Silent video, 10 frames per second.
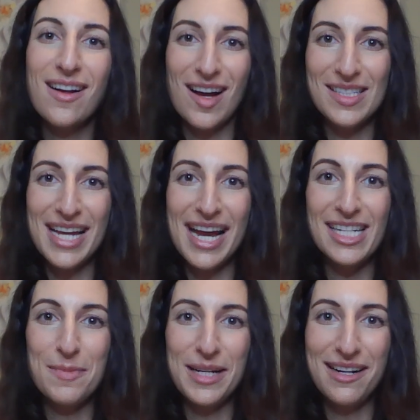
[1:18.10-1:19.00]

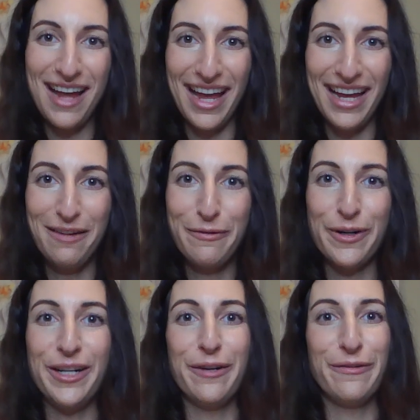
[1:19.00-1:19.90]
Contact me today
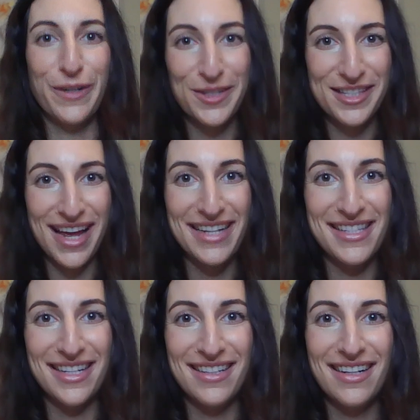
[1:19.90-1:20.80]
for your first
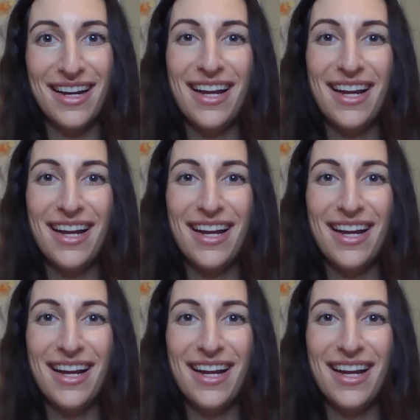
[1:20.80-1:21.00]
lesson,